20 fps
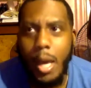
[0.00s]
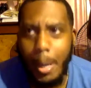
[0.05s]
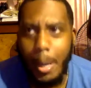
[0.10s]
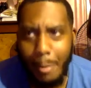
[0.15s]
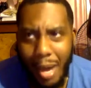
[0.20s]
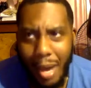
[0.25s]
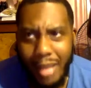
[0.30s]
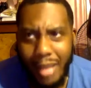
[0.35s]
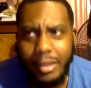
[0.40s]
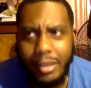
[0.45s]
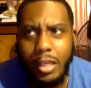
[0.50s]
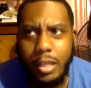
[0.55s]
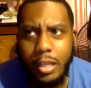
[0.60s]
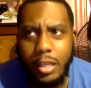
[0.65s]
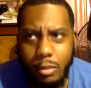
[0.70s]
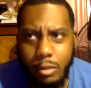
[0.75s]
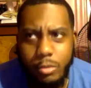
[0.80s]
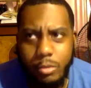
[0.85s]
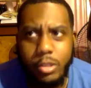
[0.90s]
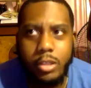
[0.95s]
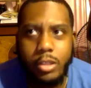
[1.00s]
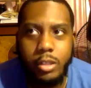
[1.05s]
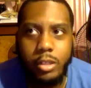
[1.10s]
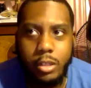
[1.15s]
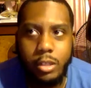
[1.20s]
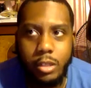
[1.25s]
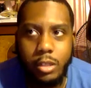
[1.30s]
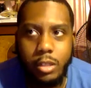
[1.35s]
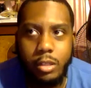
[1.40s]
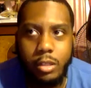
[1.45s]
but I think it was
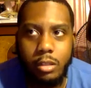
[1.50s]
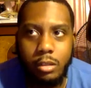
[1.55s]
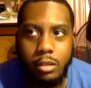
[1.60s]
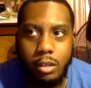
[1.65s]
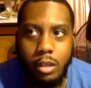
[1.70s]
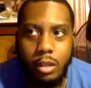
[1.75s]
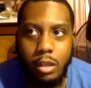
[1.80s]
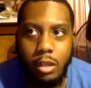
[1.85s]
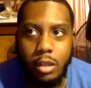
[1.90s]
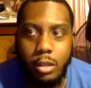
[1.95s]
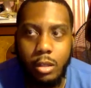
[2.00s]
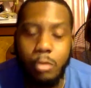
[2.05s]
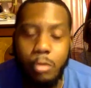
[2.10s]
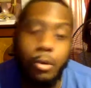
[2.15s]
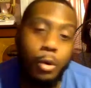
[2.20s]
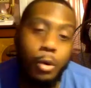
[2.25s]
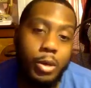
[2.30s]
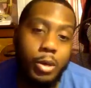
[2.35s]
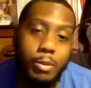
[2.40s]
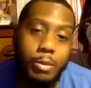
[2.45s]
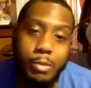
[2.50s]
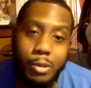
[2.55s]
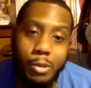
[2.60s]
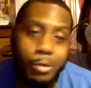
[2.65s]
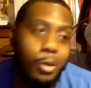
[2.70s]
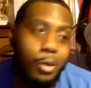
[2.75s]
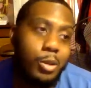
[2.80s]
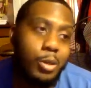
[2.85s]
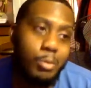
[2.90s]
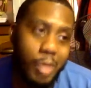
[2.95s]
good. He
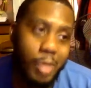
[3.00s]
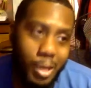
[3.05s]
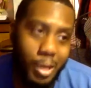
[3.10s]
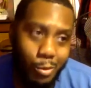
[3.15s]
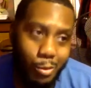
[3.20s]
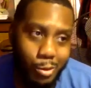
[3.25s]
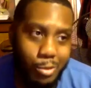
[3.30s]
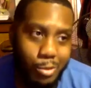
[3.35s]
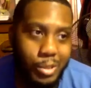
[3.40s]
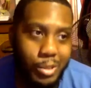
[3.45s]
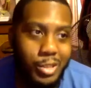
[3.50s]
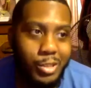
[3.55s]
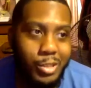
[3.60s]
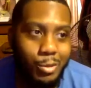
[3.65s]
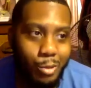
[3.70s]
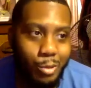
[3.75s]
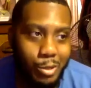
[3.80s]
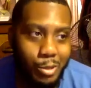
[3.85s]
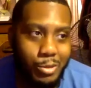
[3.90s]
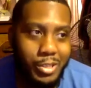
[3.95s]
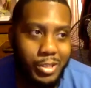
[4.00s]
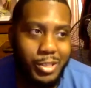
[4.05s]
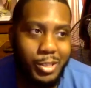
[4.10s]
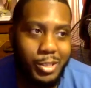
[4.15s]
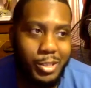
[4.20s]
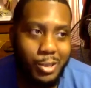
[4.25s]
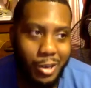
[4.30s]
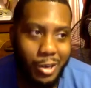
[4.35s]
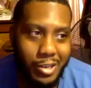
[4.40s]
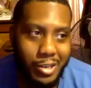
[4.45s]
big when you get
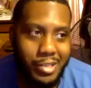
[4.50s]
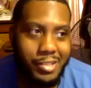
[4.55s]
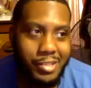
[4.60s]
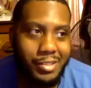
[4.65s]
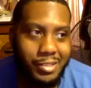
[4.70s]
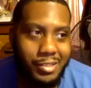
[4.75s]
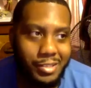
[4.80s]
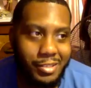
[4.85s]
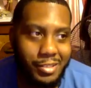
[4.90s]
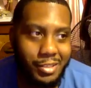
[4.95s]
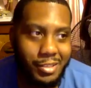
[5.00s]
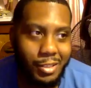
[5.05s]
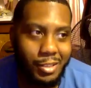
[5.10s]
Drake. So